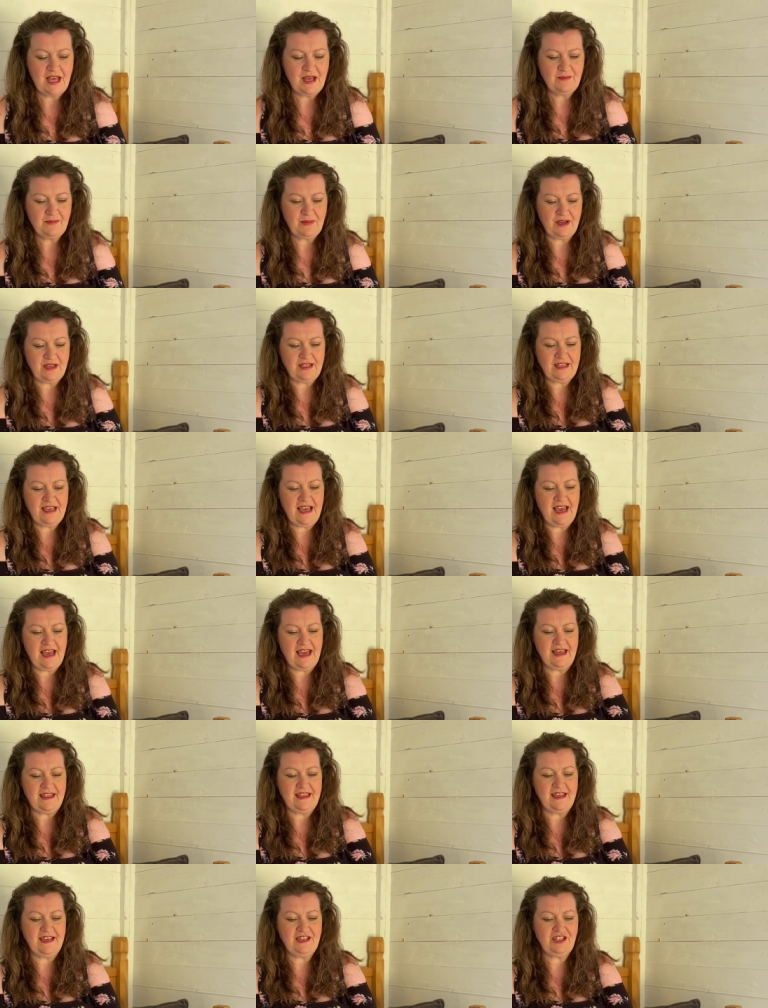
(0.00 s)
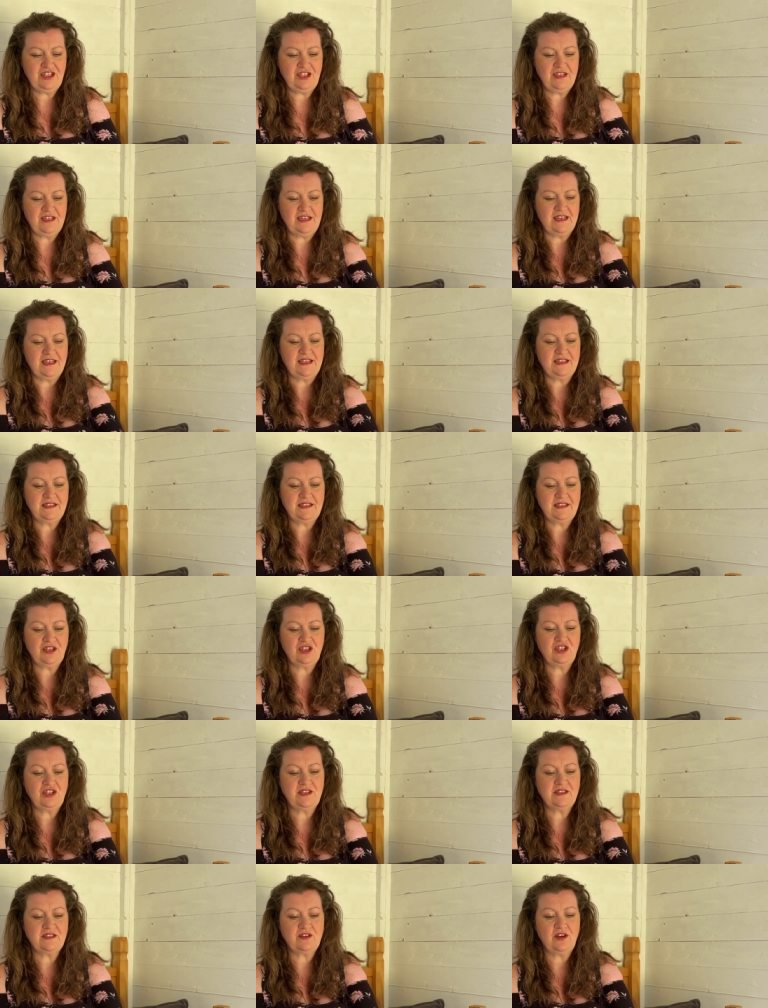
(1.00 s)
But yeah, there she is. So
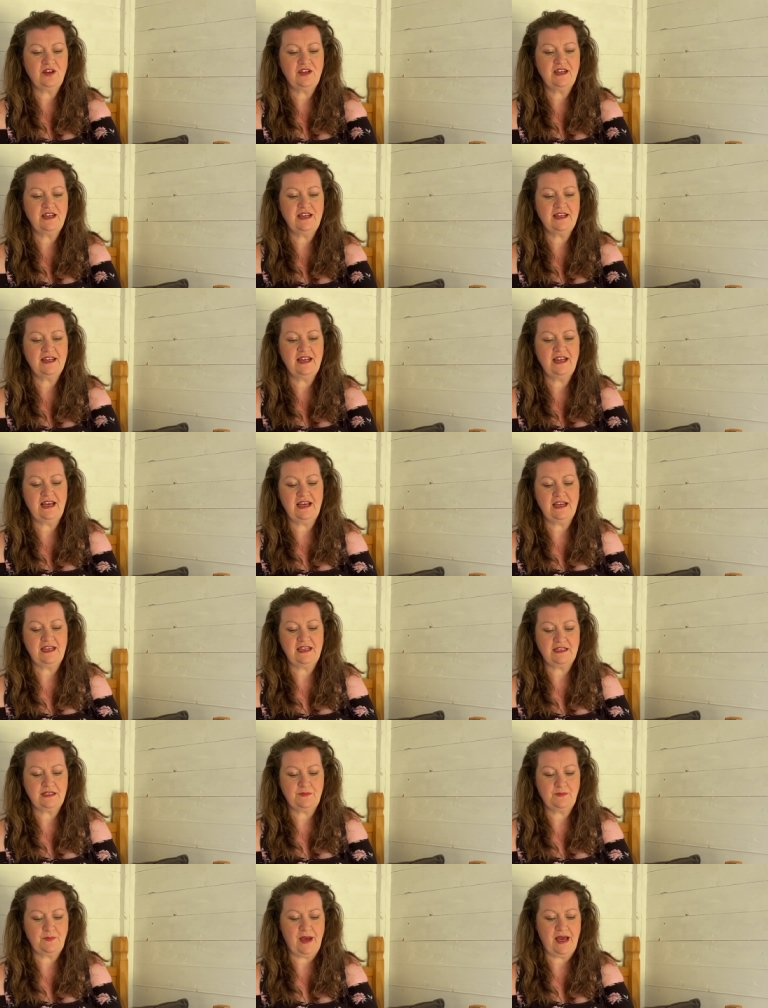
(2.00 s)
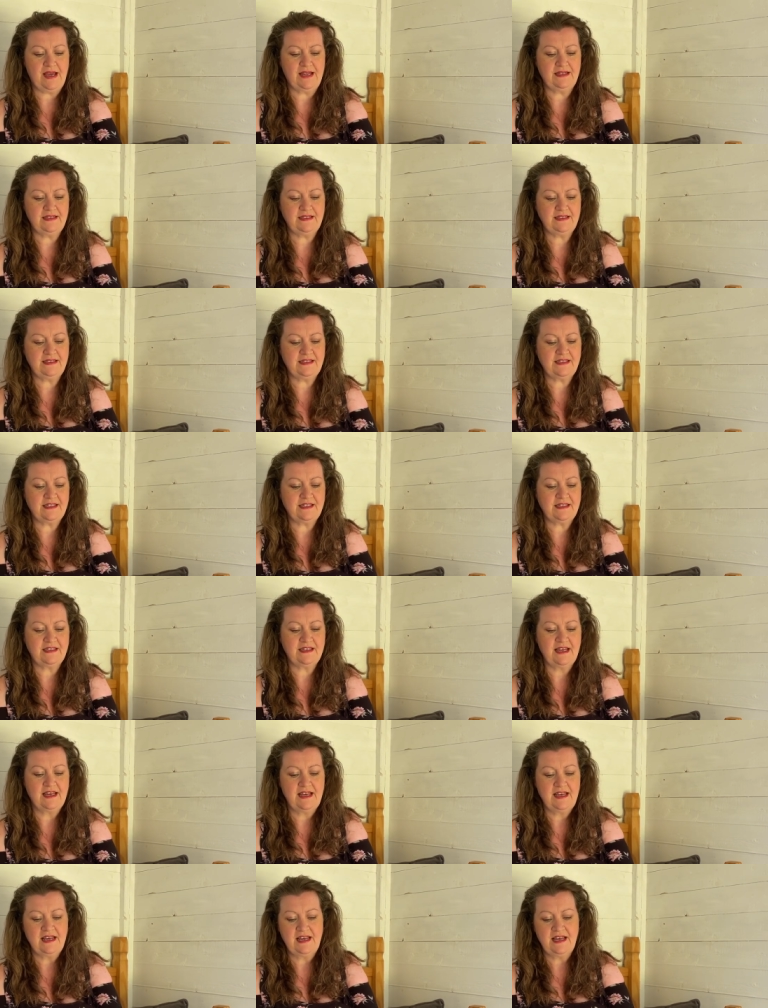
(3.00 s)
she's got her little Alice band and
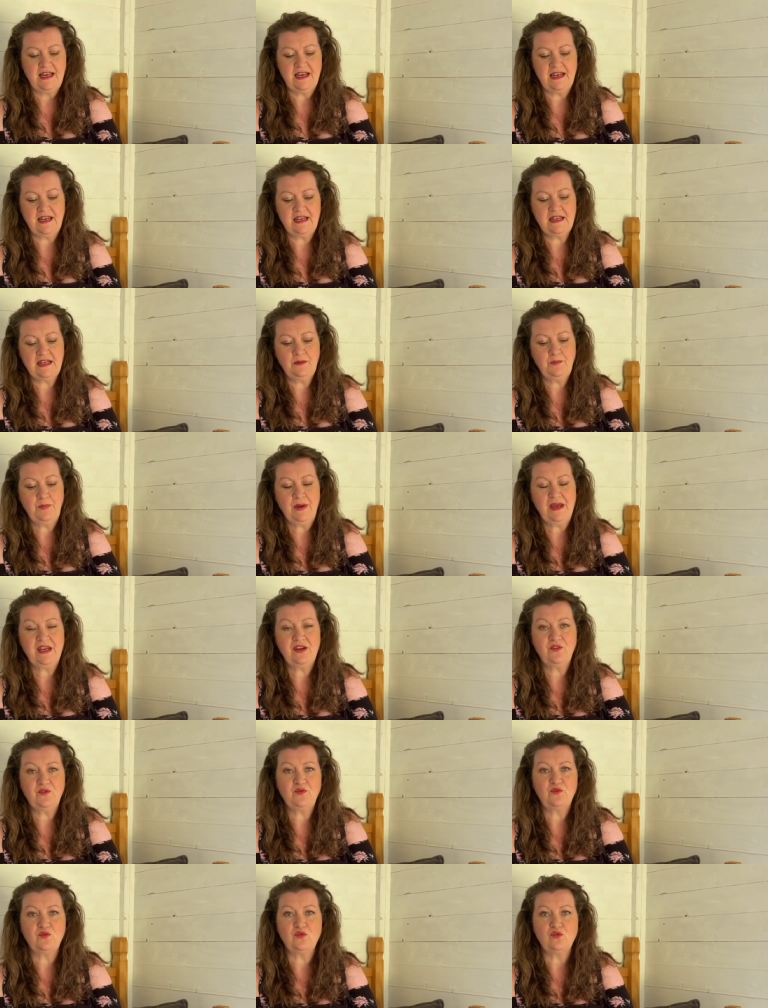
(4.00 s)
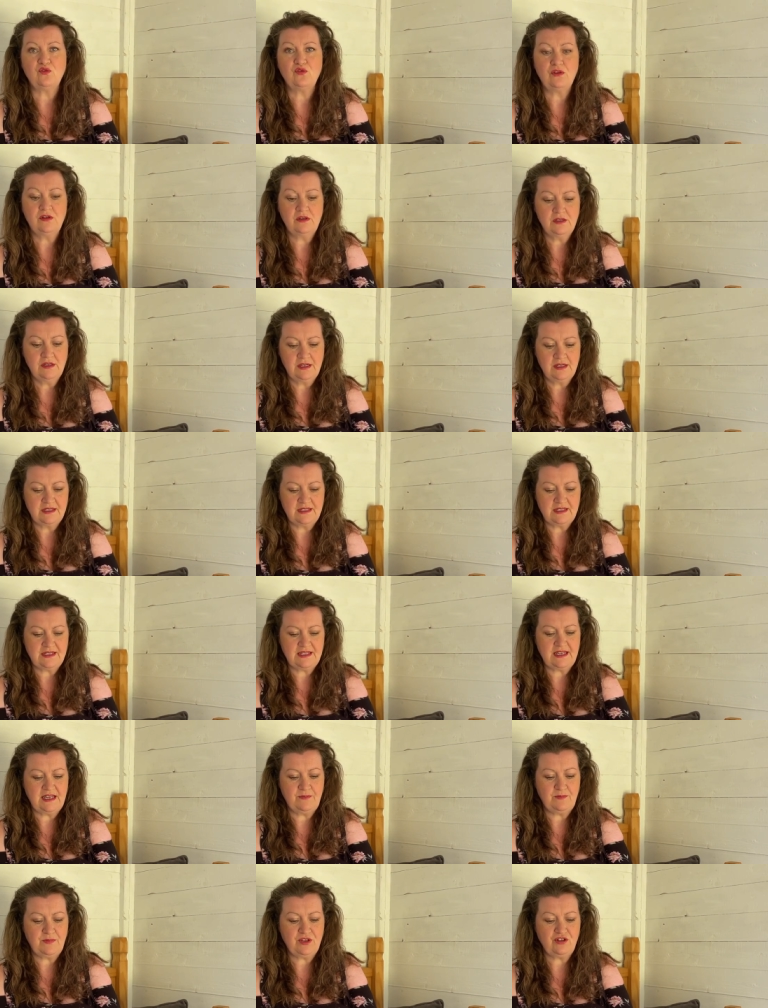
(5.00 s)
a little pinafore to
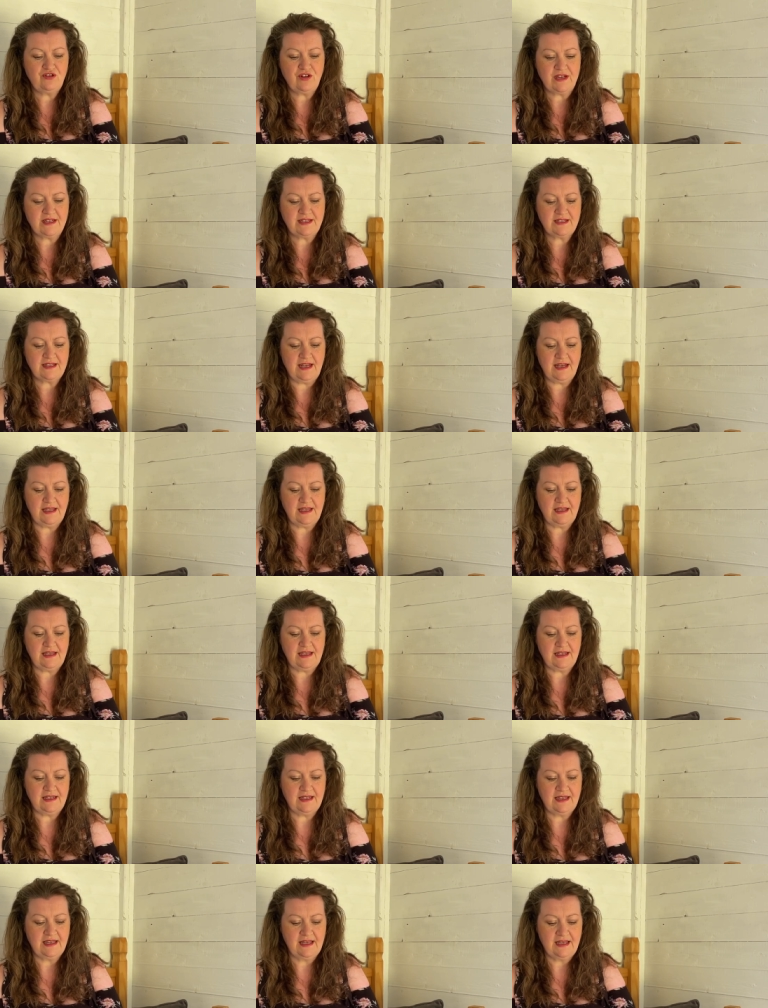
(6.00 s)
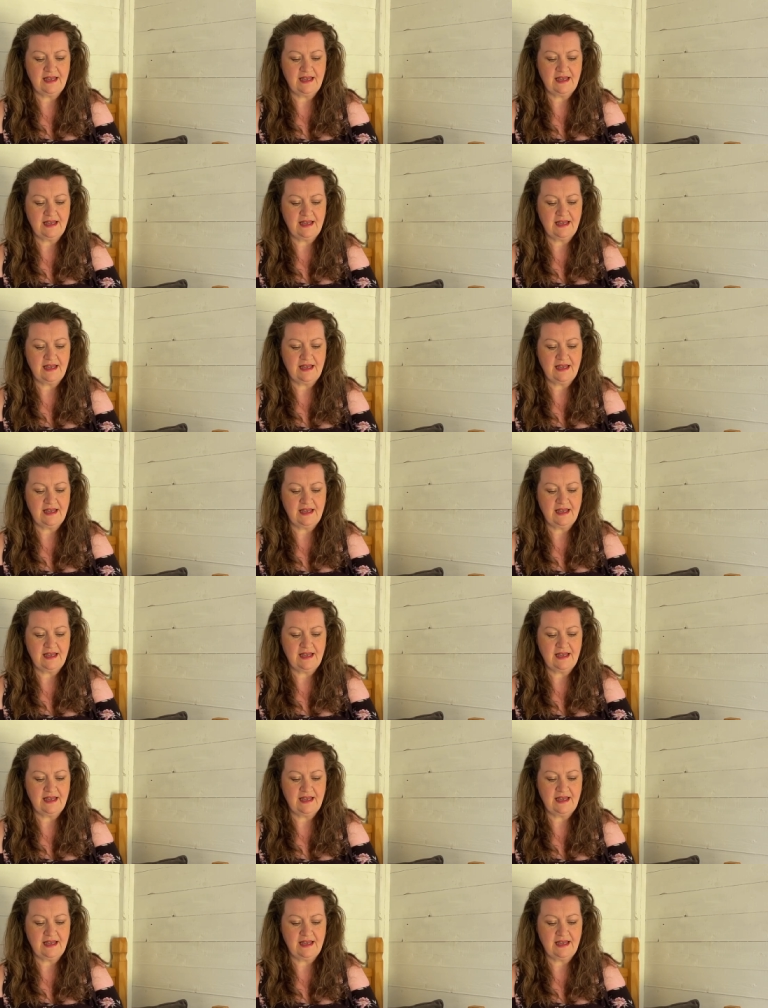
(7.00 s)
keep her dress clean.